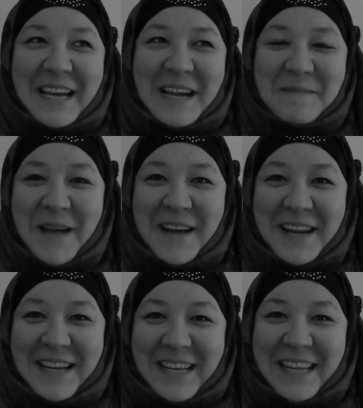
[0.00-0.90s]
about
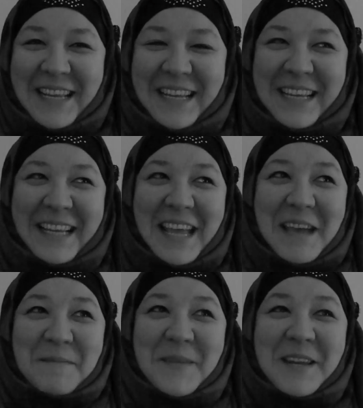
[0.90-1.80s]
it.
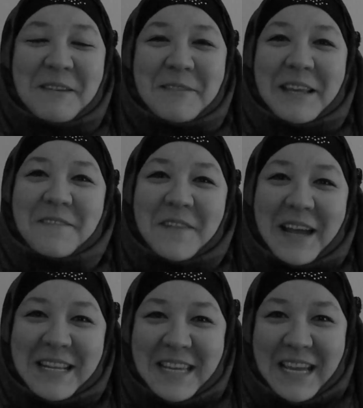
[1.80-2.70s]
But not really
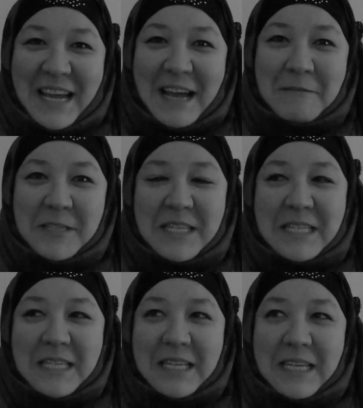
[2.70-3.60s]
fighting. I was just,
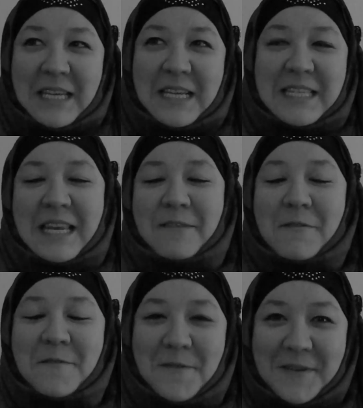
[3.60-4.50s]
because he never
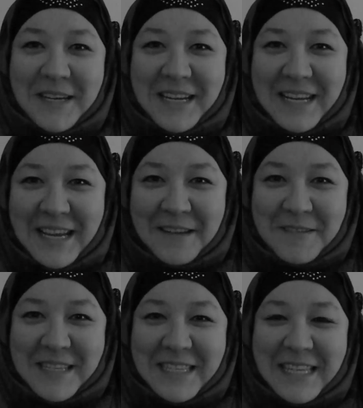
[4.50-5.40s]
fought. It
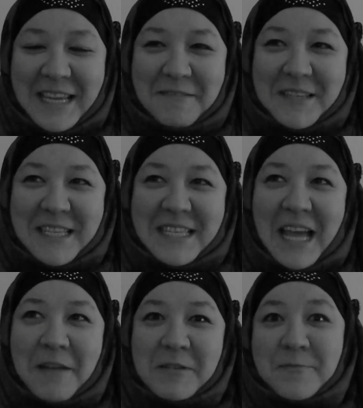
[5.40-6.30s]
was just,
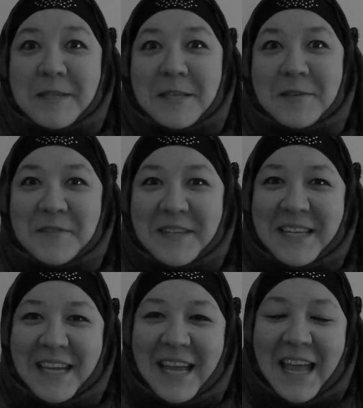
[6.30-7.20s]
I was resolute.
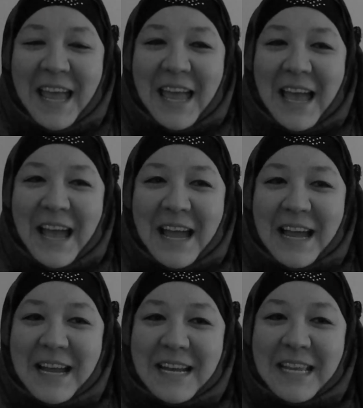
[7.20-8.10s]

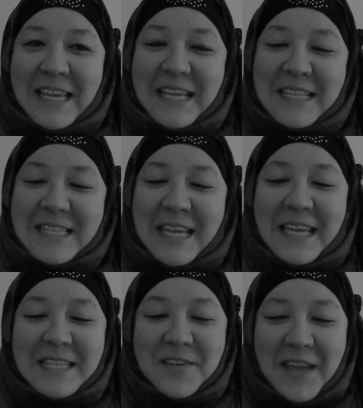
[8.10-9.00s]
And he's like,
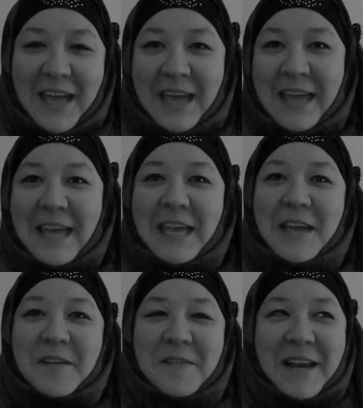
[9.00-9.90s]
it's okay,
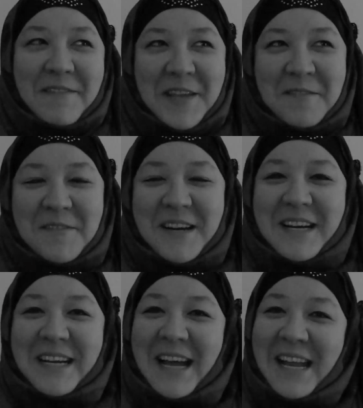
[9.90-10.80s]
whatever you
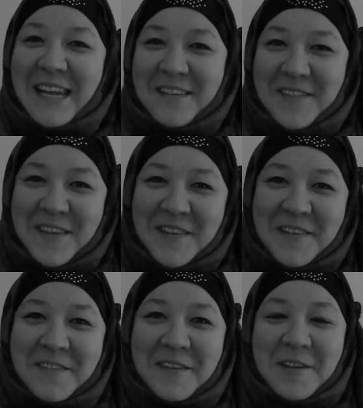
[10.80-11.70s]
want, I love
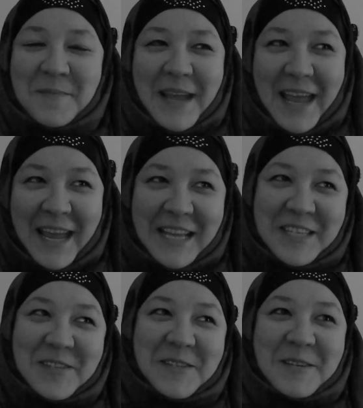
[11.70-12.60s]
you, you're my
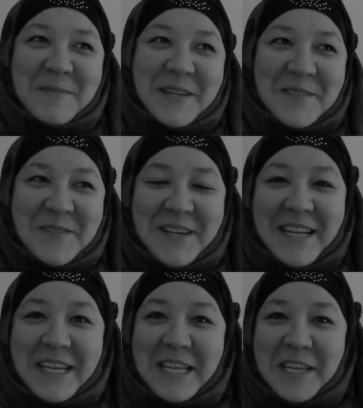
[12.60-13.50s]
angel, you're my
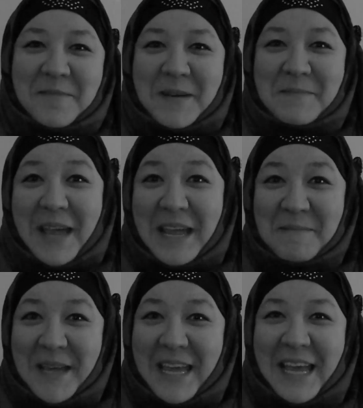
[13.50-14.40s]
daughter, you're my
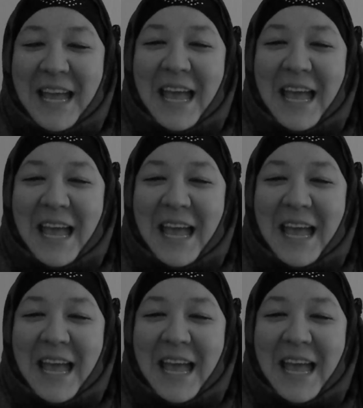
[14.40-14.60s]
baby,